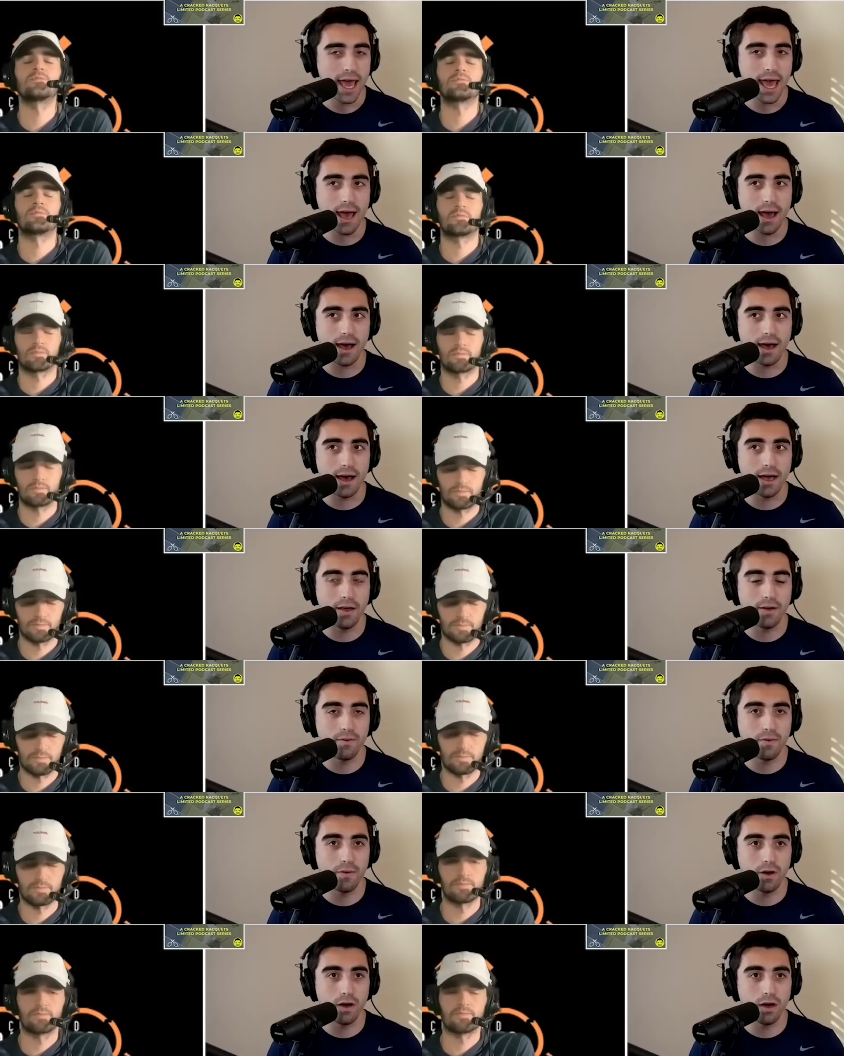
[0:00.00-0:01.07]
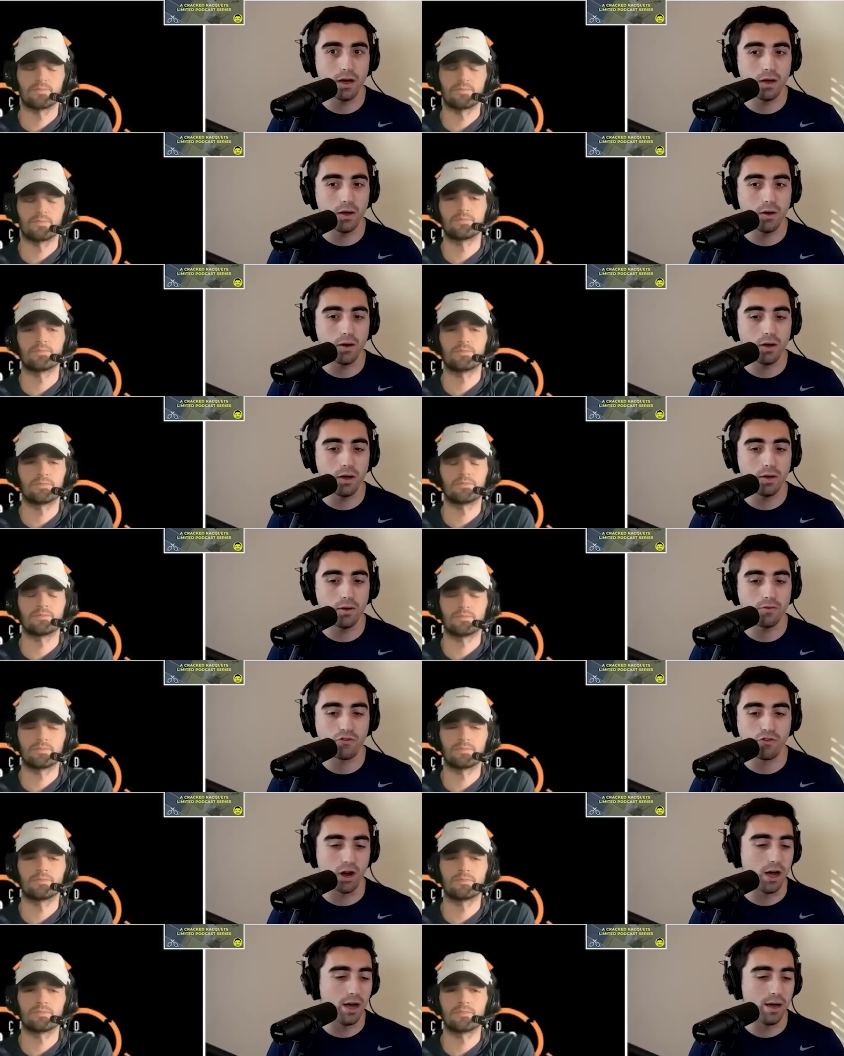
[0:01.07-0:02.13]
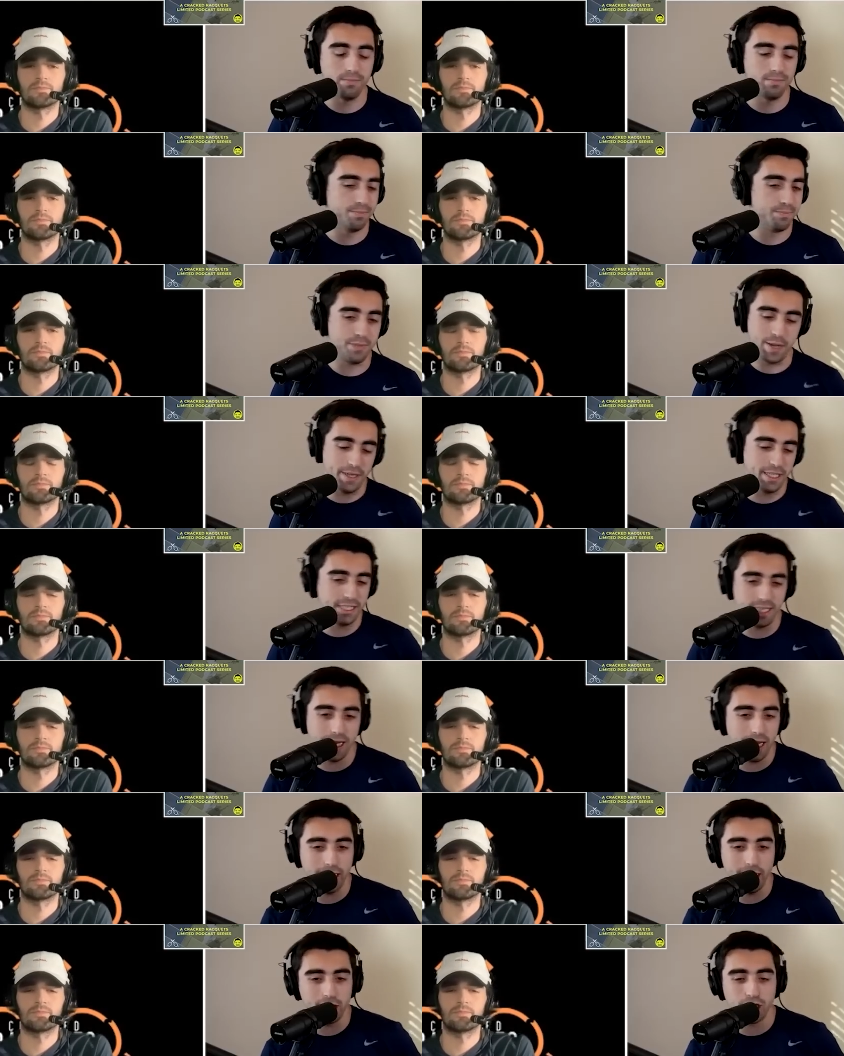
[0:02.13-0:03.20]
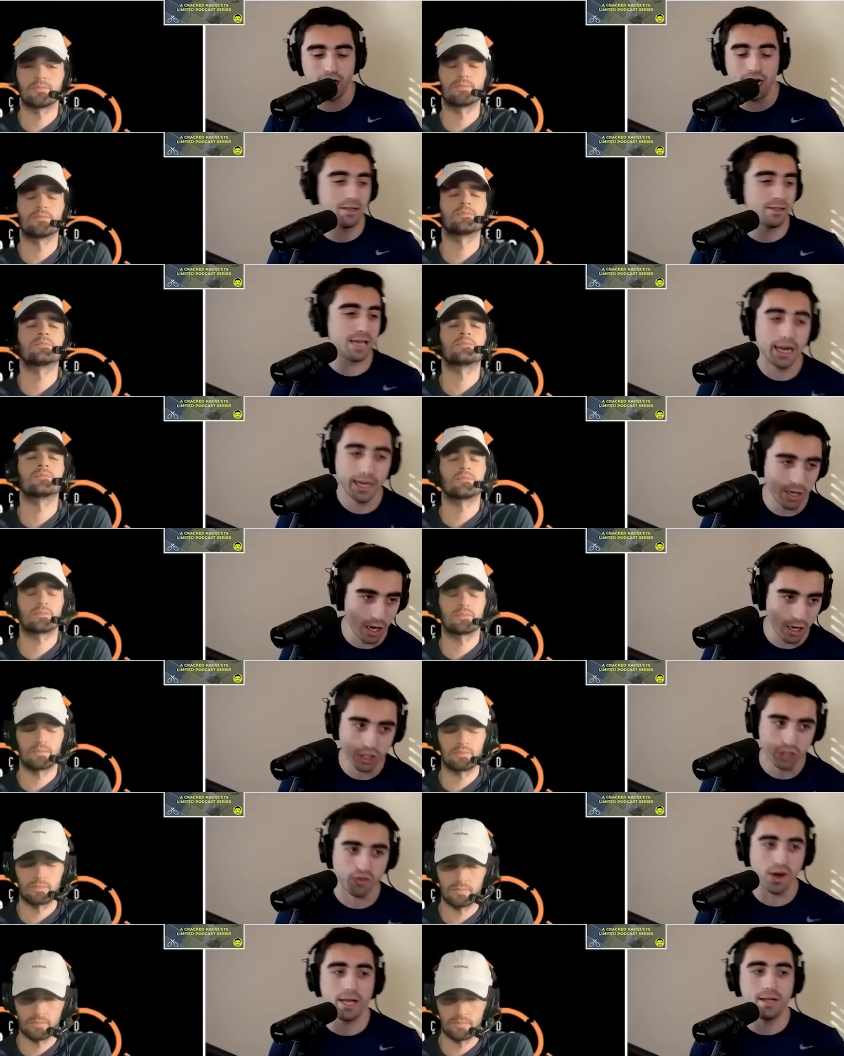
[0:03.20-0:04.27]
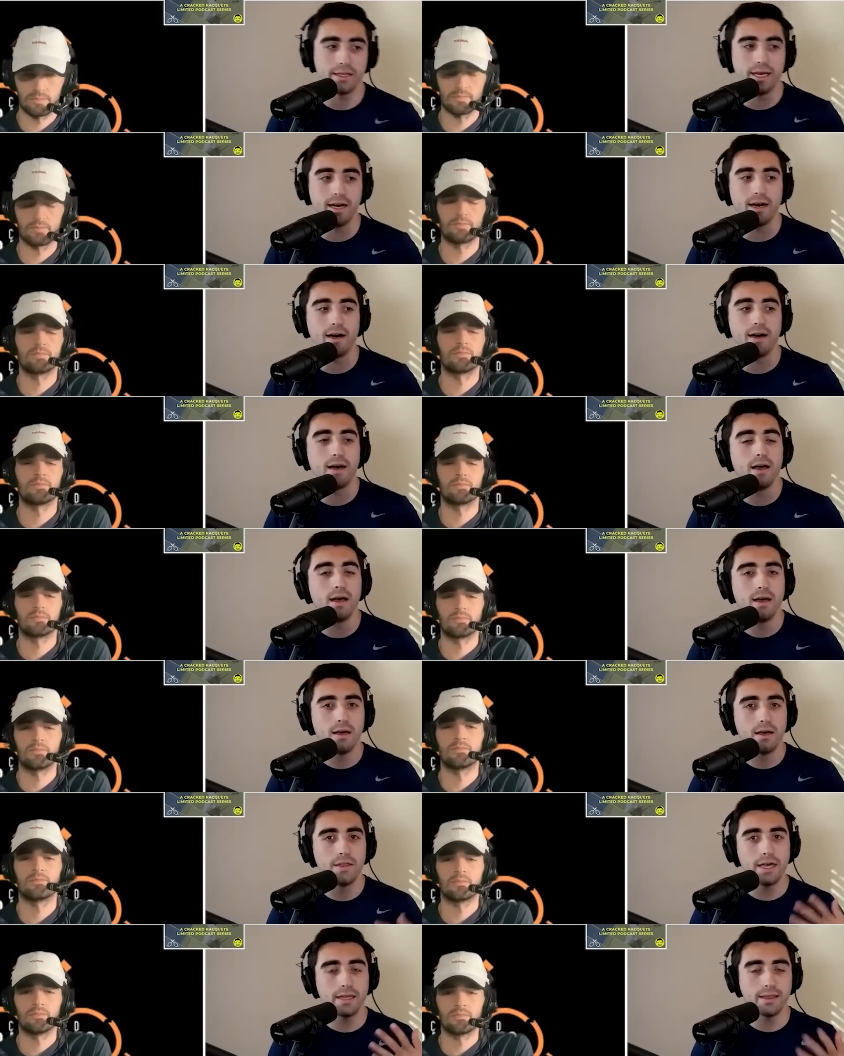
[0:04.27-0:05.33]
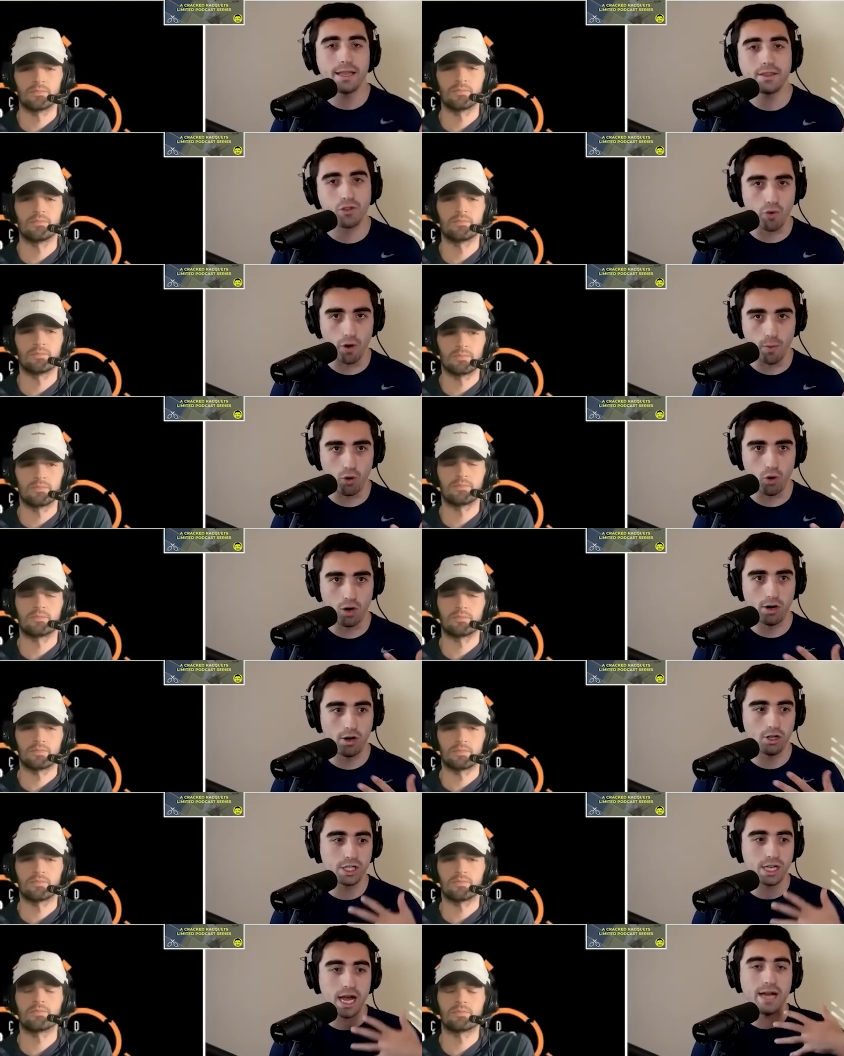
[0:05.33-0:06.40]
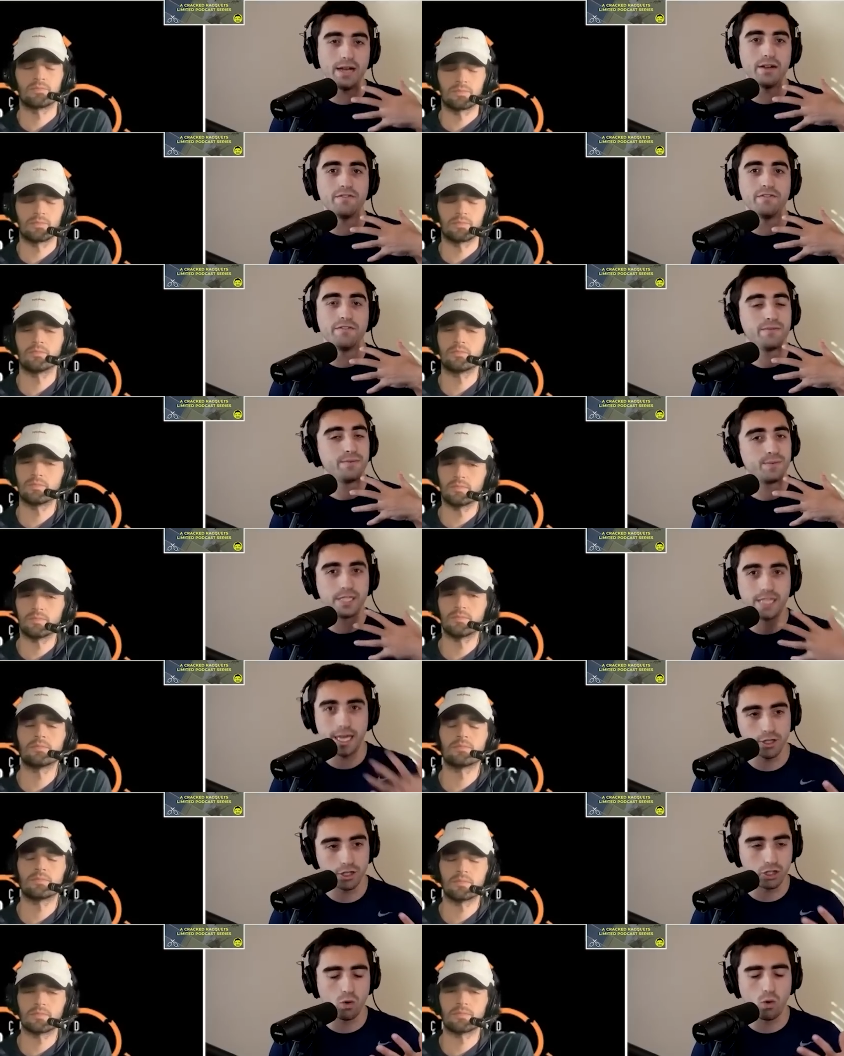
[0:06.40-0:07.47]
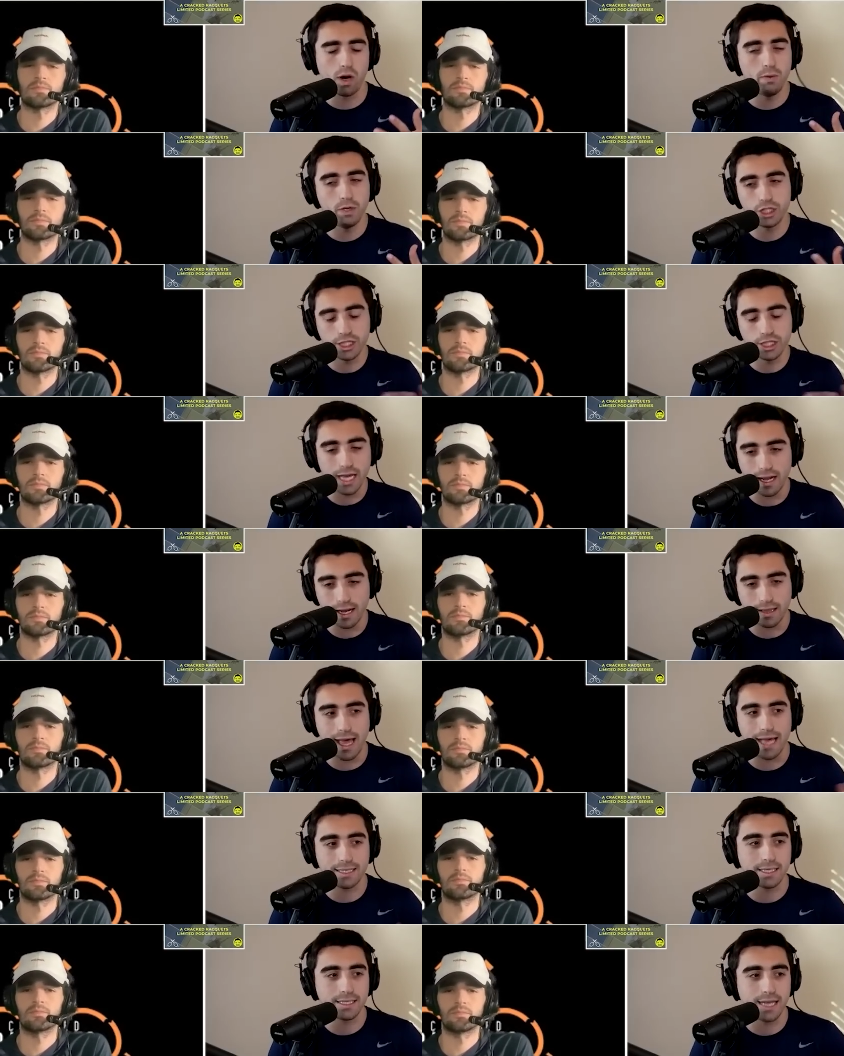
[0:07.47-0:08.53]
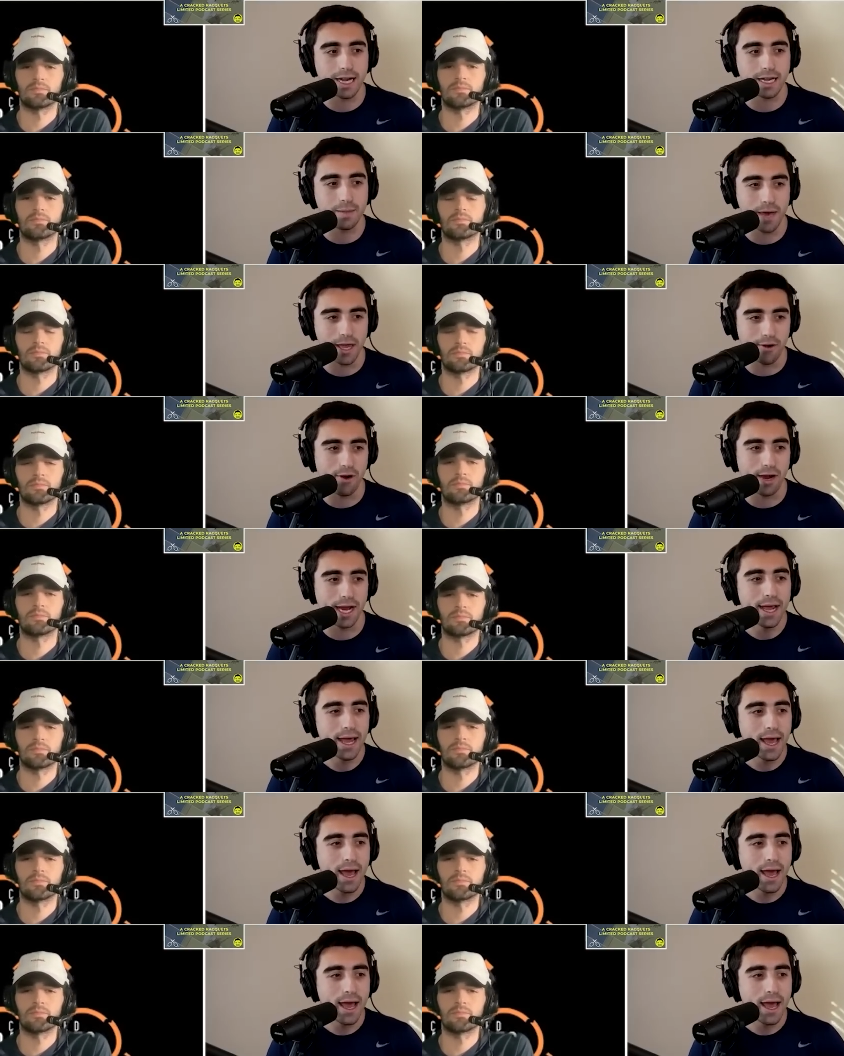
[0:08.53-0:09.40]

Speaker 1: uh, from BBC, Channel Nine in Australia. They let the reporters kind of say the story, which is kind of classic documentary.